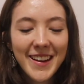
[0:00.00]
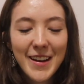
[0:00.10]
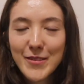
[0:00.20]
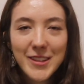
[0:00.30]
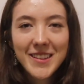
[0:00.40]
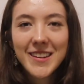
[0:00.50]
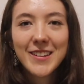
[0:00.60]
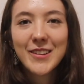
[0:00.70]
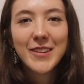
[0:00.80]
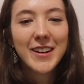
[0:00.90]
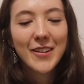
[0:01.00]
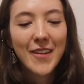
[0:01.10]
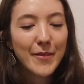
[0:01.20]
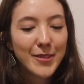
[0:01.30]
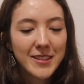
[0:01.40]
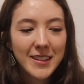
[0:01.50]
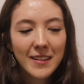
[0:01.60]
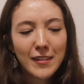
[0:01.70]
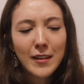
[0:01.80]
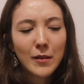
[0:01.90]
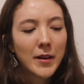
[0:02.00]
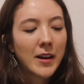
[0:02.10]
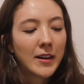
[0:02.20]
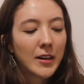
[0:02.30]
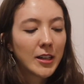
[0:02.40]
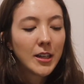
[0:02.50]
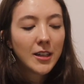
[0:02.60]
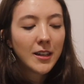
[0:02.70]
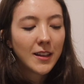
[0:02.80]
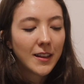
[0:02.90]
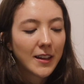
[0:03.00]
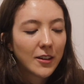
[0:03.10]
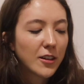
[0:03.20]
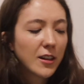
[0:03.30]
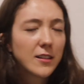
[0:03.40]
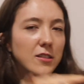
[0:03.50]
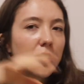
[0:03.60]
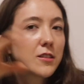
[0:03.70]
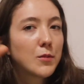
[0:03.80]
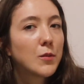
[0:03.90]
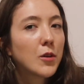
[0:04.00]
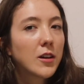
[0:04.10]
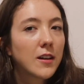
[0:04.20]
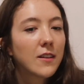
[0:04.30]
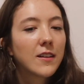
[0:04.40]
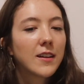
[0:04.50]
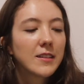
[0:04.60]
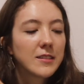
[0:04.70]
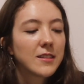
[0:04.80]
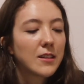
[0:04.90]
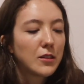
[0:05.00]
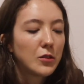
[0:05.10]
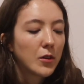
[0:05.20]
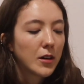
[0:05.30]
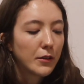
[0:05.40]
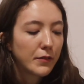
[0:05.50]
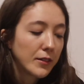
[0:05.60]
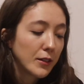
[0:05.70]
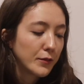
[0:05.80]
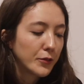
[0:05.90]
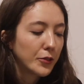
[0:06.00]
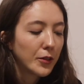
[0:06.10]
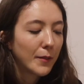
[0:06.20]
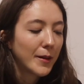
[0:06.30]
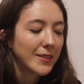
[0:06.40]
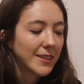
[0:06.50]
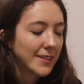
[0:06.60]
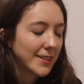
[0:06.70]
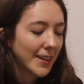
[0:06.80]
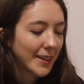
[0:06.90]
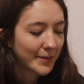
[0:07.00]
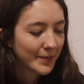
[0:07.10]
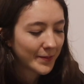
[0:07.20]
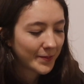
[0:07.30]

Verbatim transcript: I'm just gonna do it, or I'm just gonna think about it, or like you're gonna start to be more curious than you are fearful about this thing.